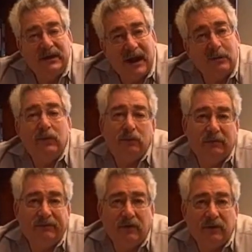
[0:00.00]
that I would
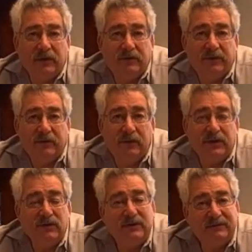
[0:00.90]
refer you to,
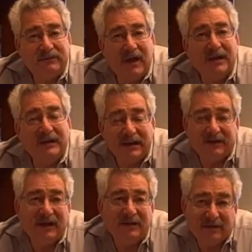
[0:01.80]
and you can find it,
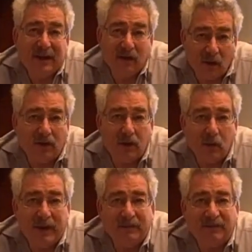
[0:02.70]
as I said, on our
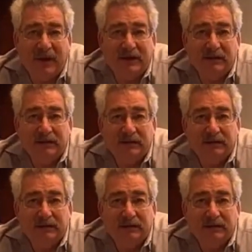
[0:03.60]
website.